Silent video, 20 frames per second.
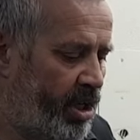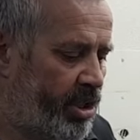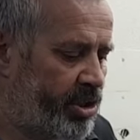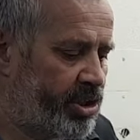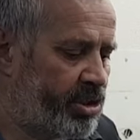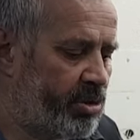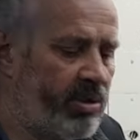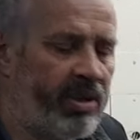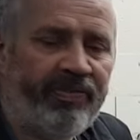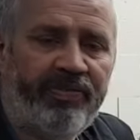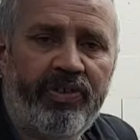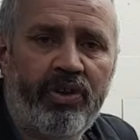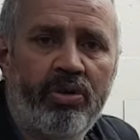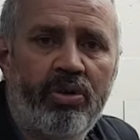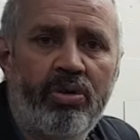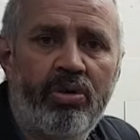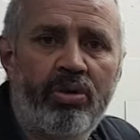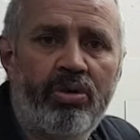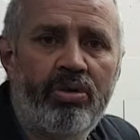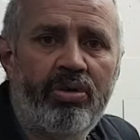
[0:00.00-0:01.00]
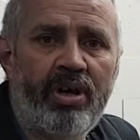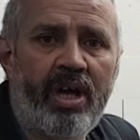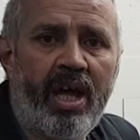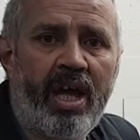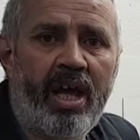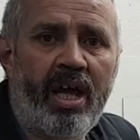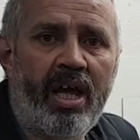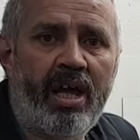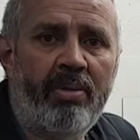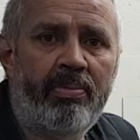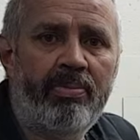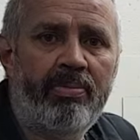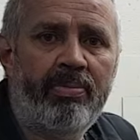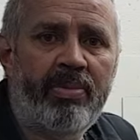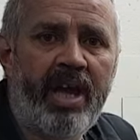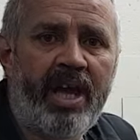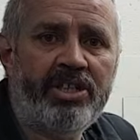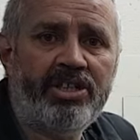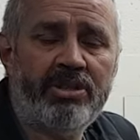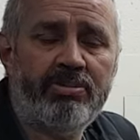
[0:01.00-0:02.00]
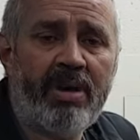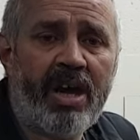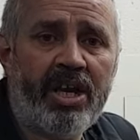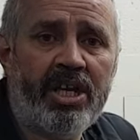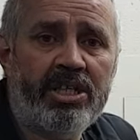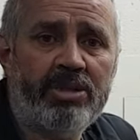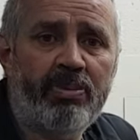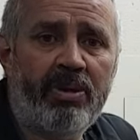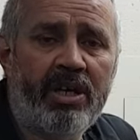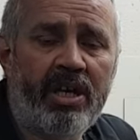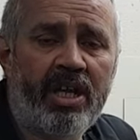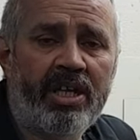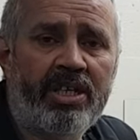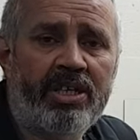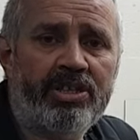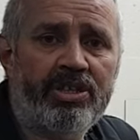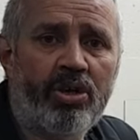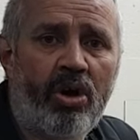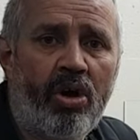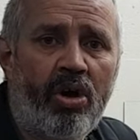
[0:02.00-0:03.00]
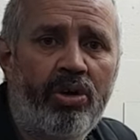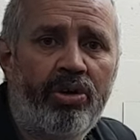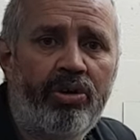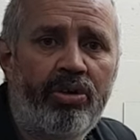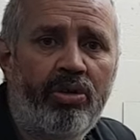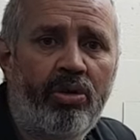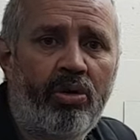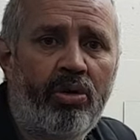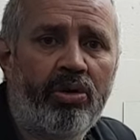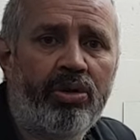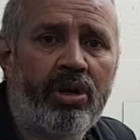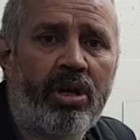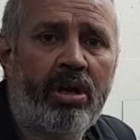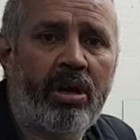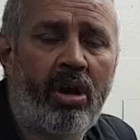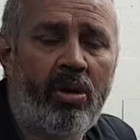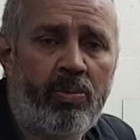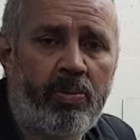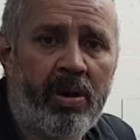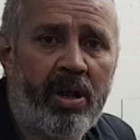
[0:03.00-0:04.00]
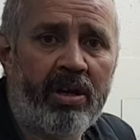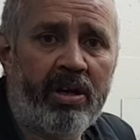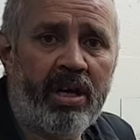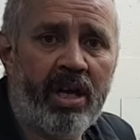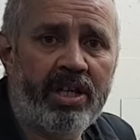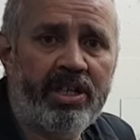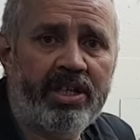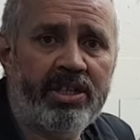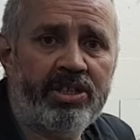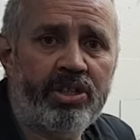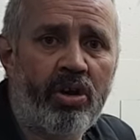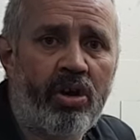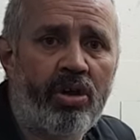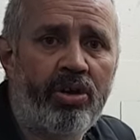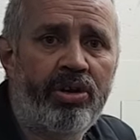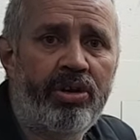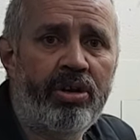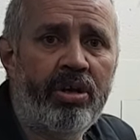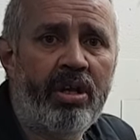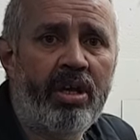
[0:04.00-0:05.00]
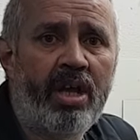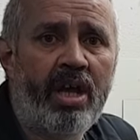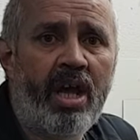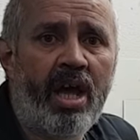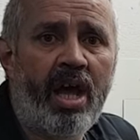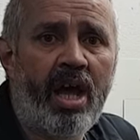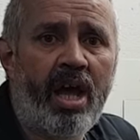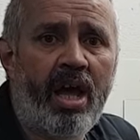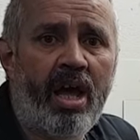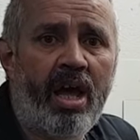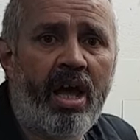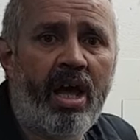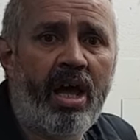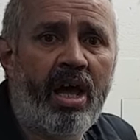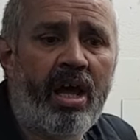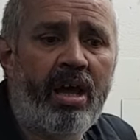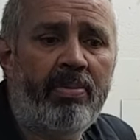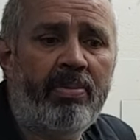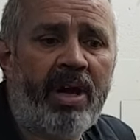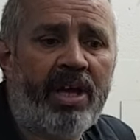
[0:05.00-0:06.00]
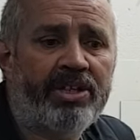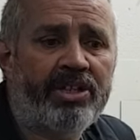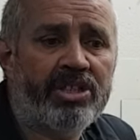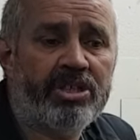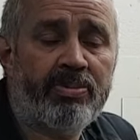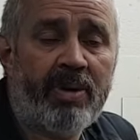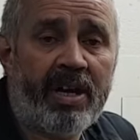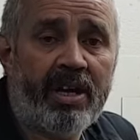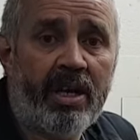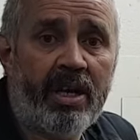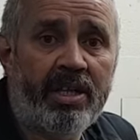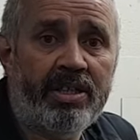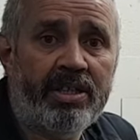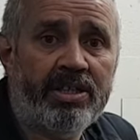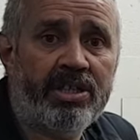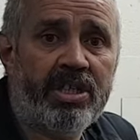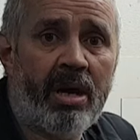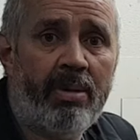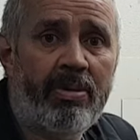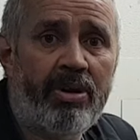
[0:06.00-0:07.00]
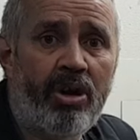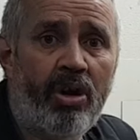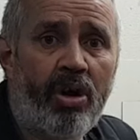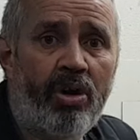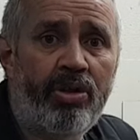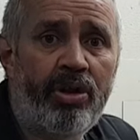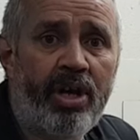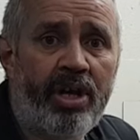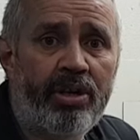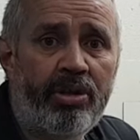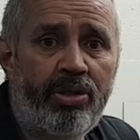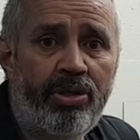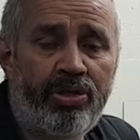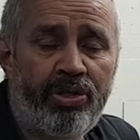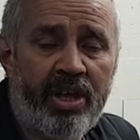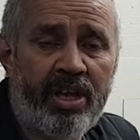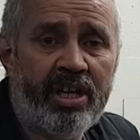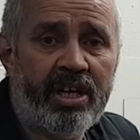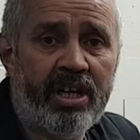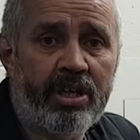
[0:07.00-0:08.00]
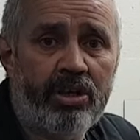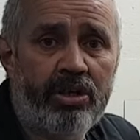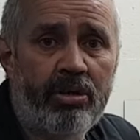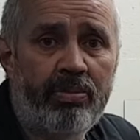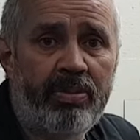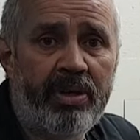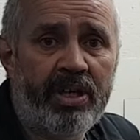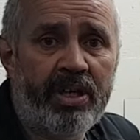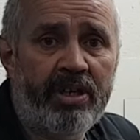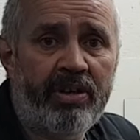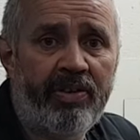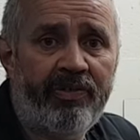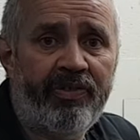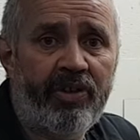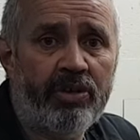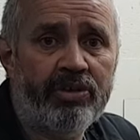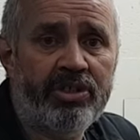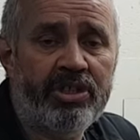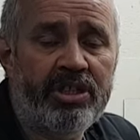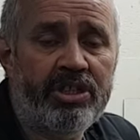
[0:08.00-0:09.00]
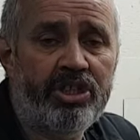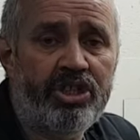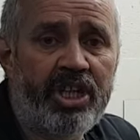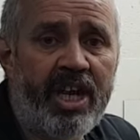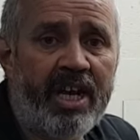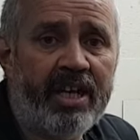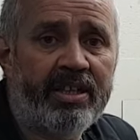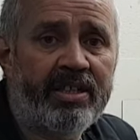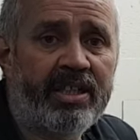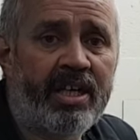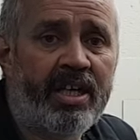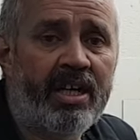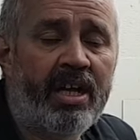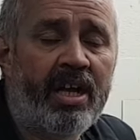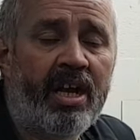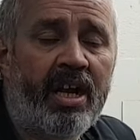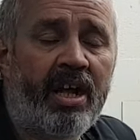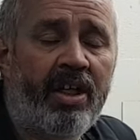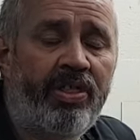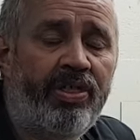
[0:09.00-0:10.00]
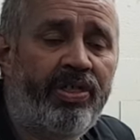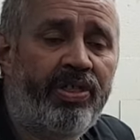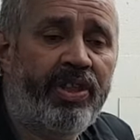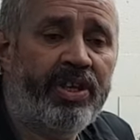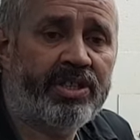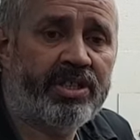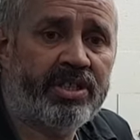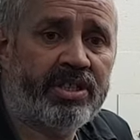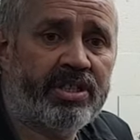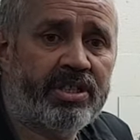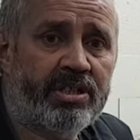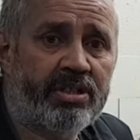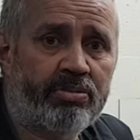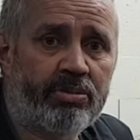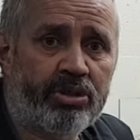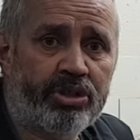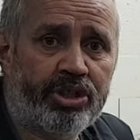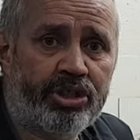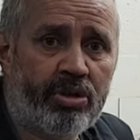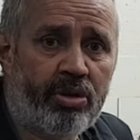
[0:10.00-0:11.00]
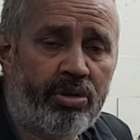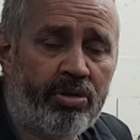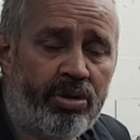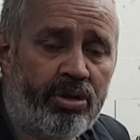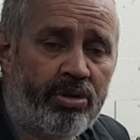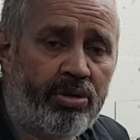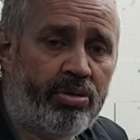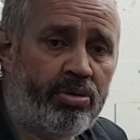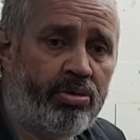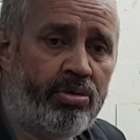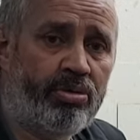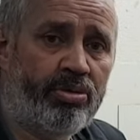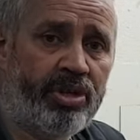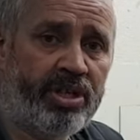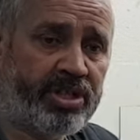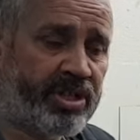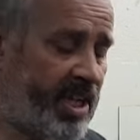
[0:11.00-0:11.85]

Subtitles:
So if your engine management light is on, or the glow plug light is on, and your spanner light is coming on, and you think it could be a faulty injector, this test will show you